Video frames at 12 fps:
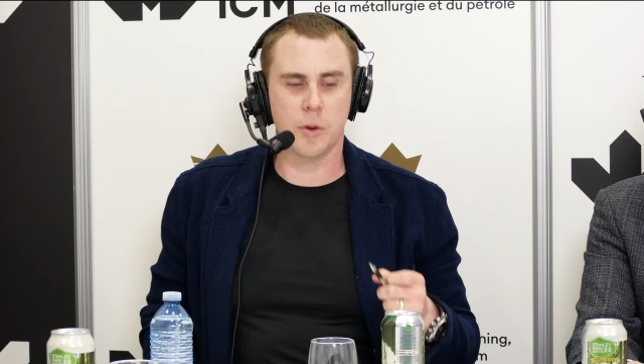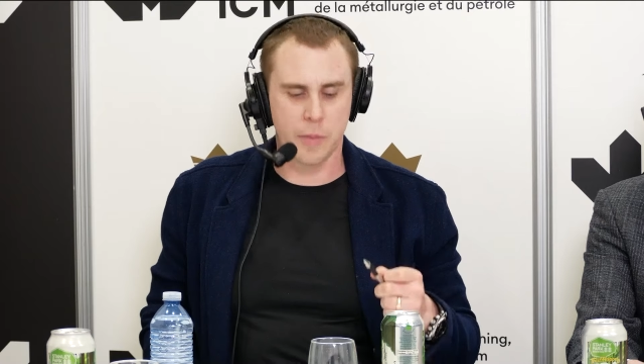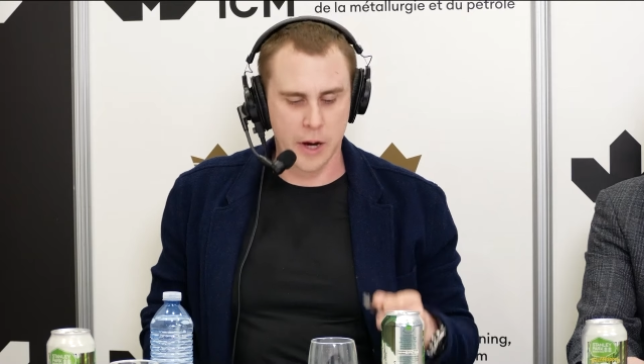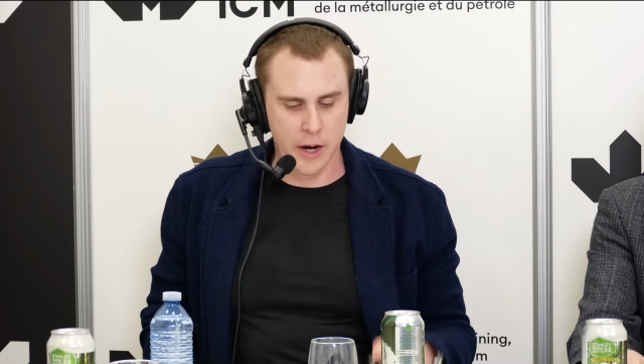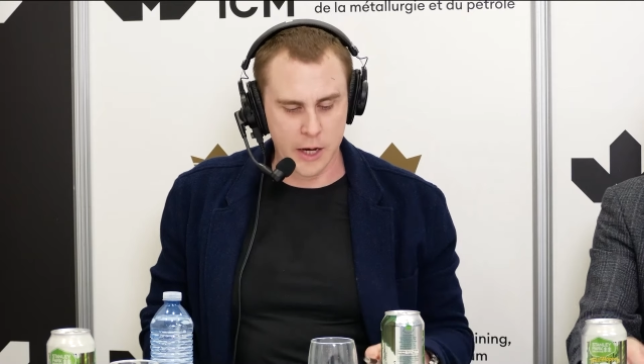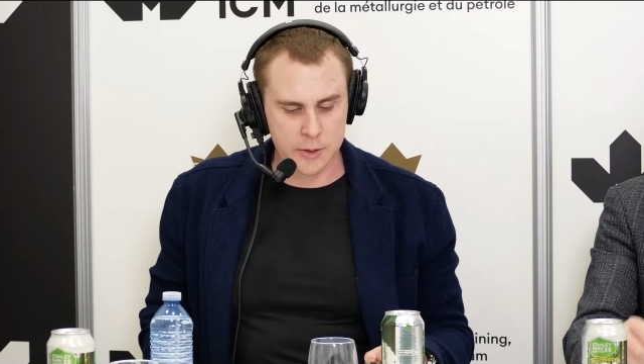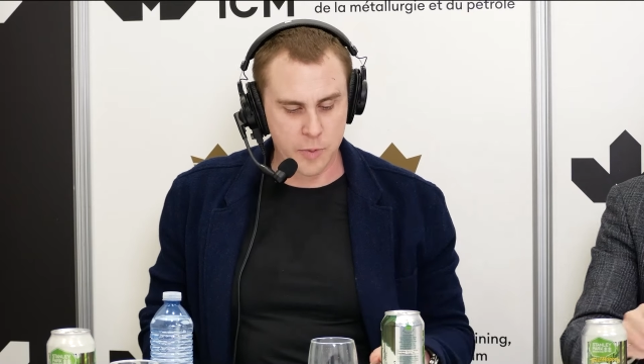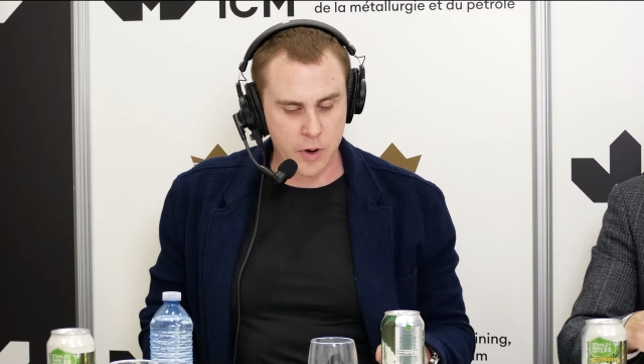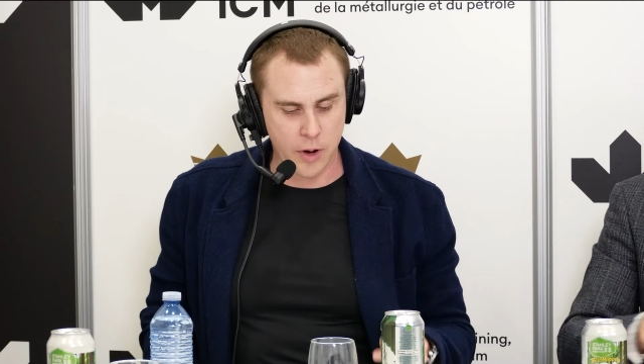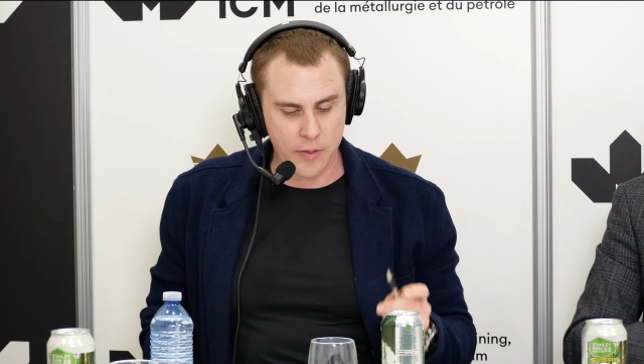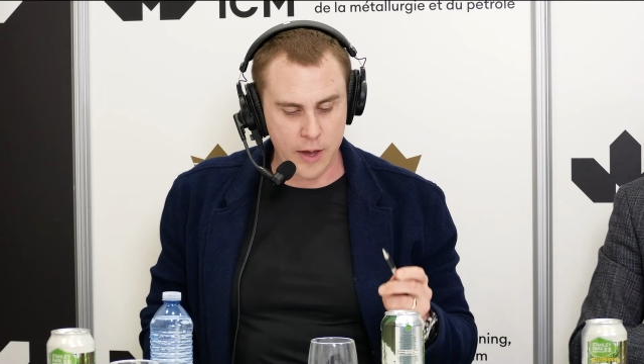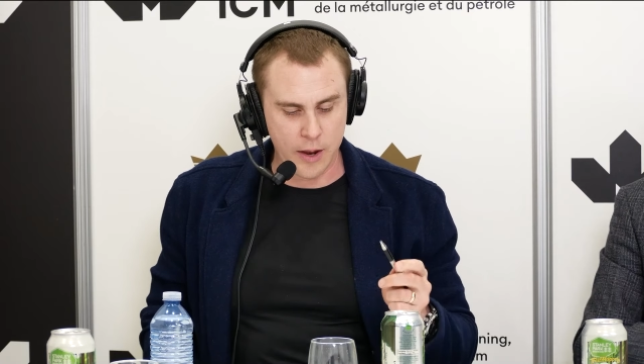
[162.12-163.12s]
at Mine
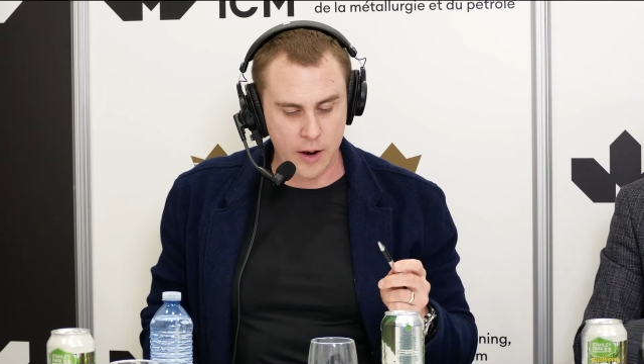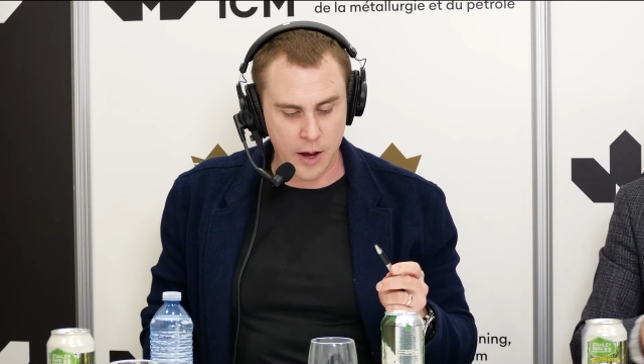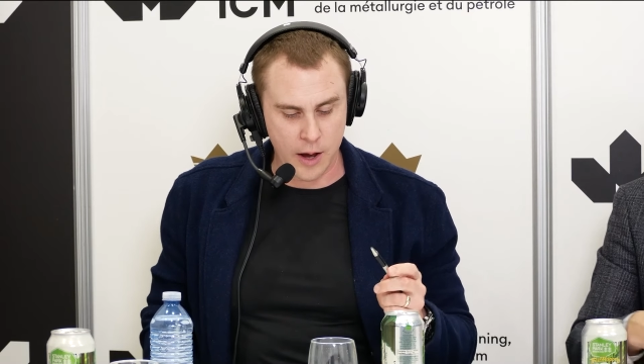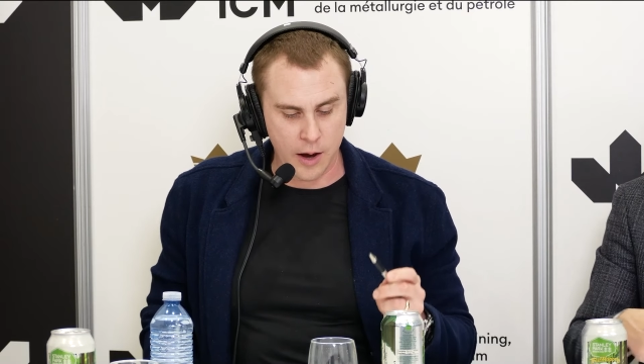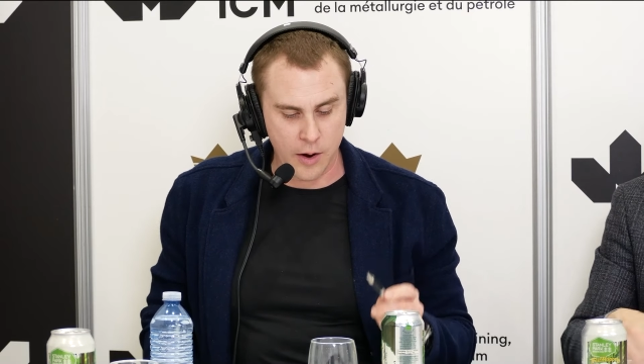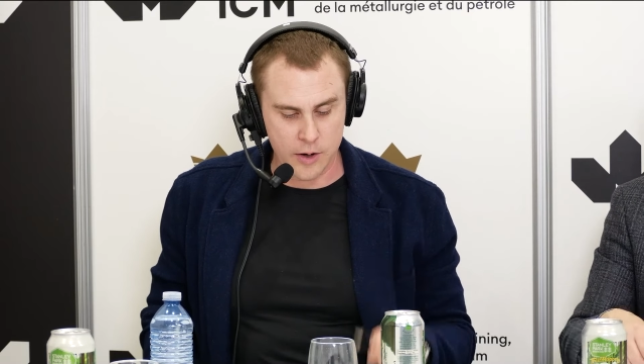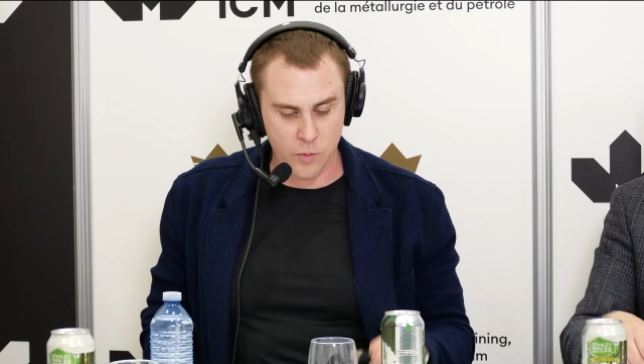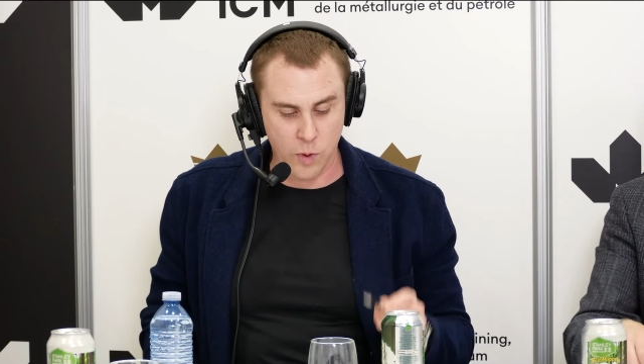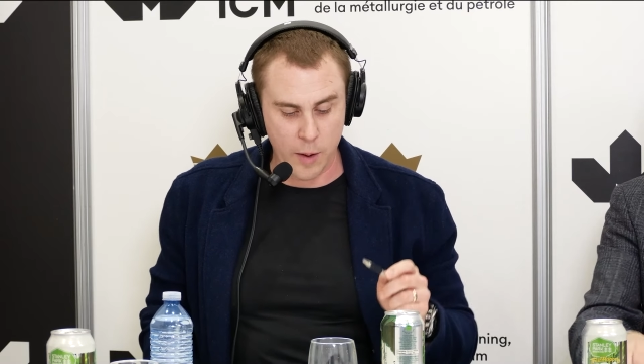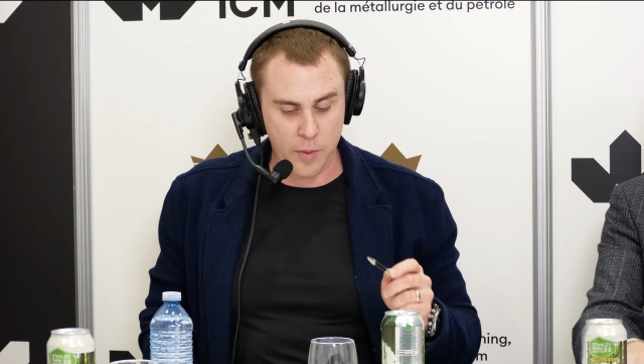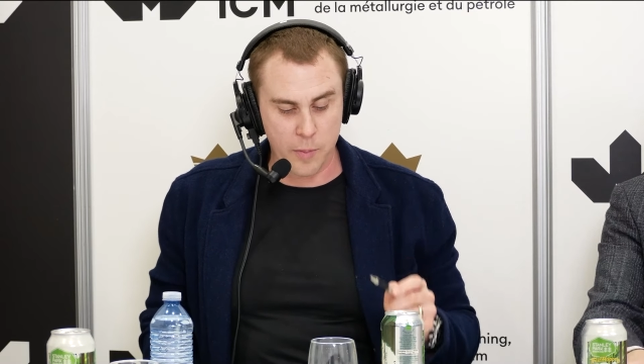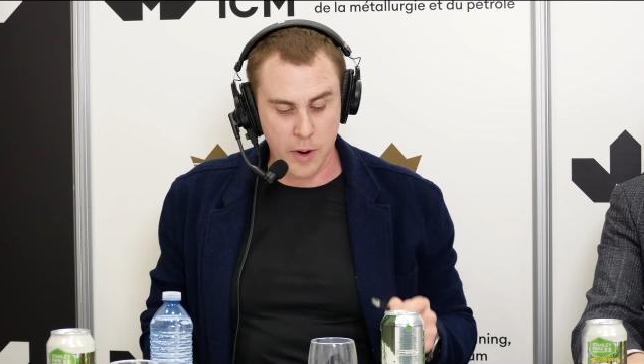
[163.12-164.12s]
Expo, and then did
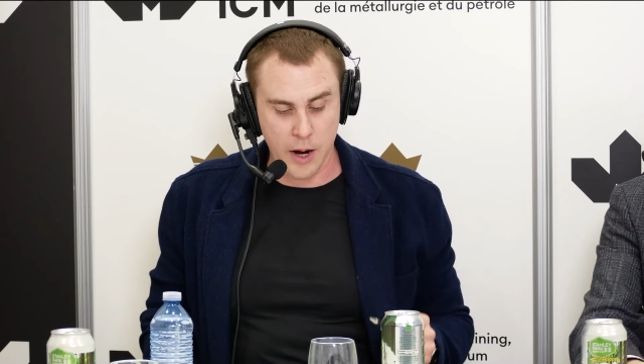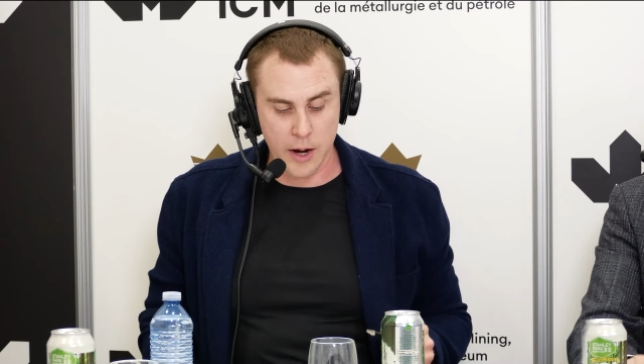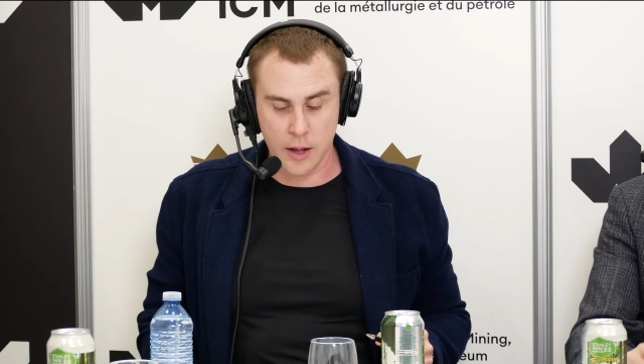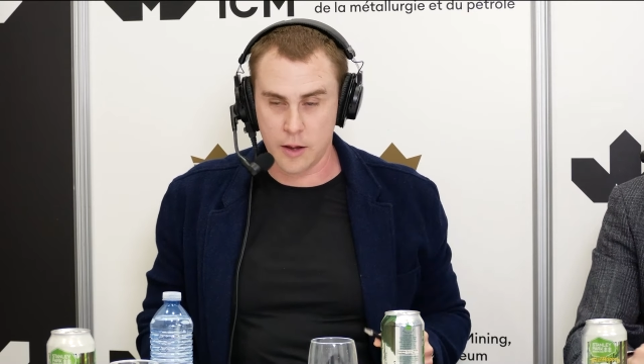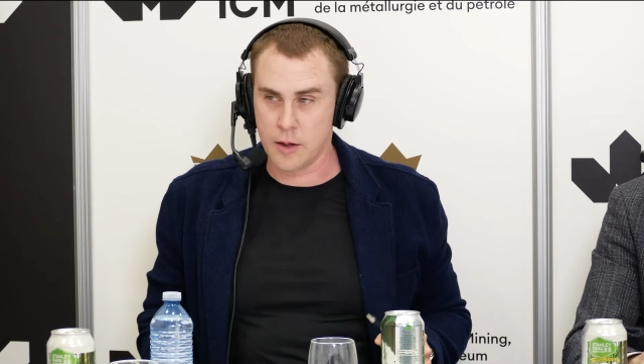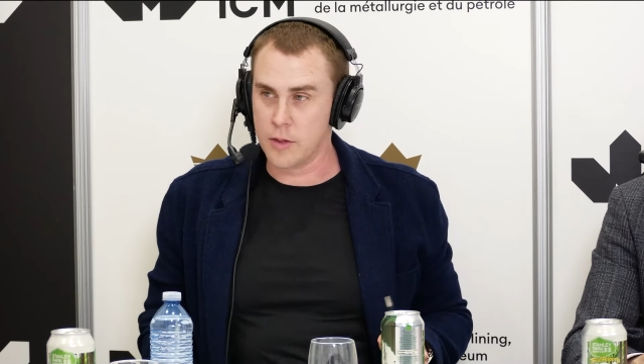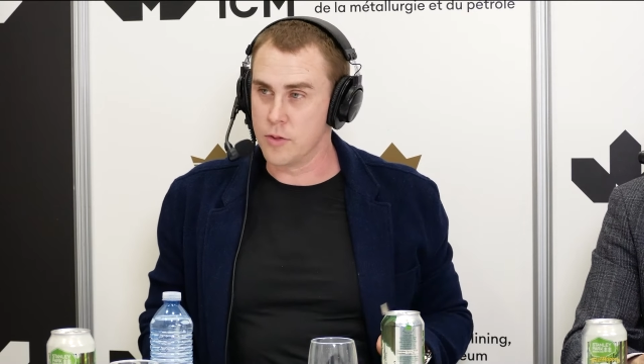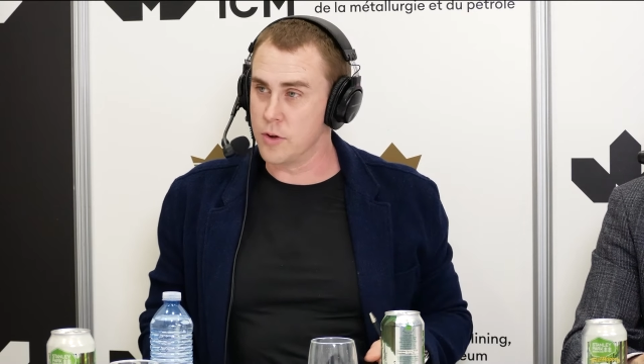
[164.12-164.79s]
Weber Mining.